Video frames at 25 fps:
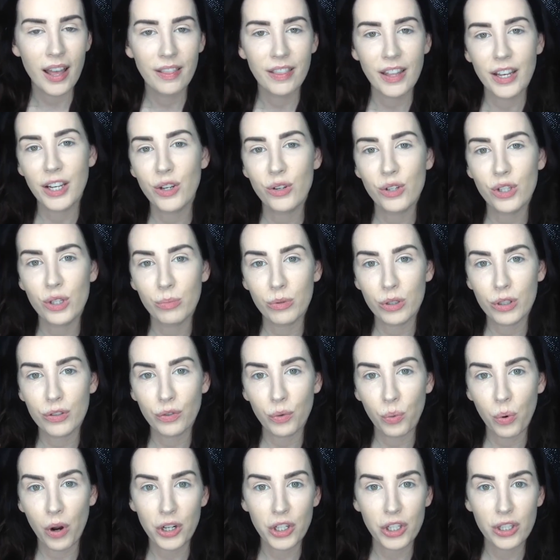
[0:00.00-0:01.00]
Thank you so much
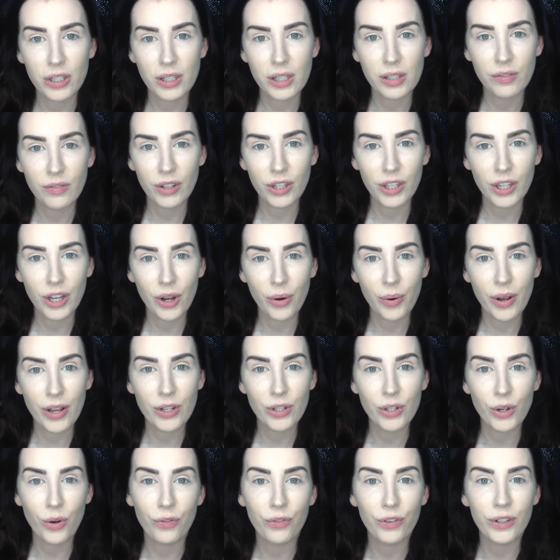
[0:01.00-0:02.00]
for watching this video,
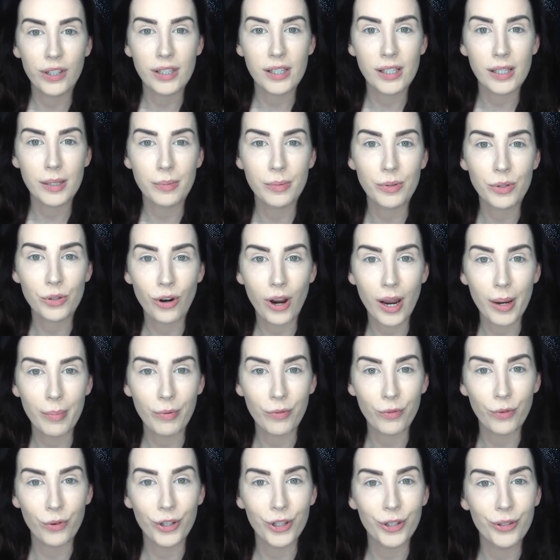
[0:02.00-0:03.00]
and don't forget to subscribe
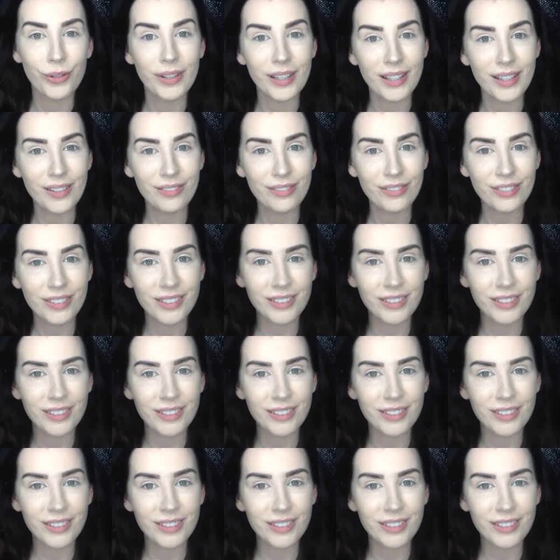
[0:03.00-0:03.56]
before you leave.